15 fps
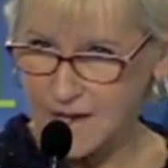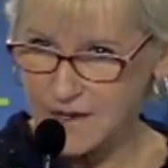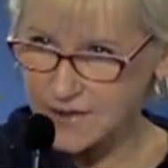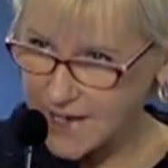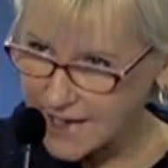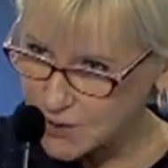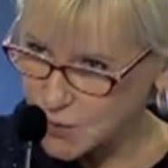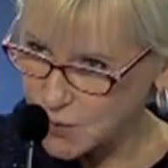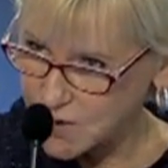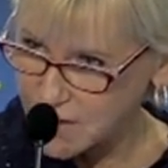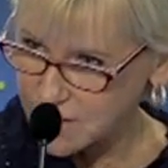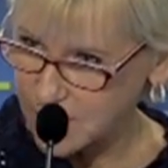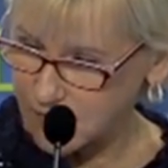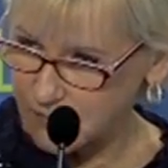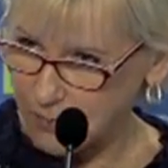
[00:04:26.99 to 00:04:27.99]

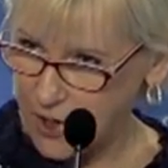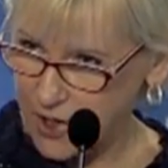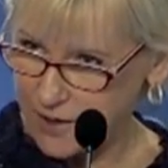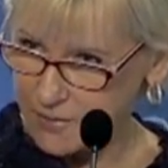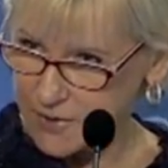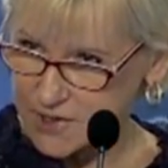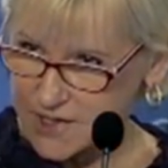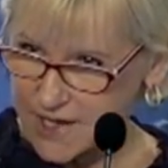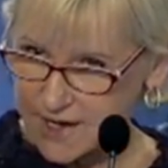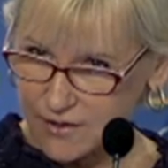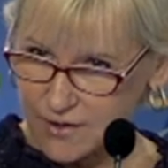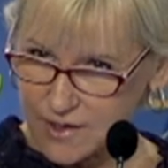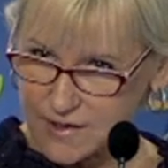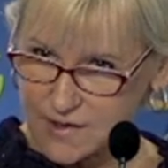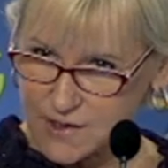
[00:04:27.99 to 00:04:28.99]
network of
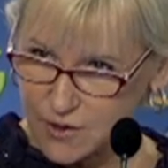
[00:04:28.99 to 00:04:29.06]
parliamentarians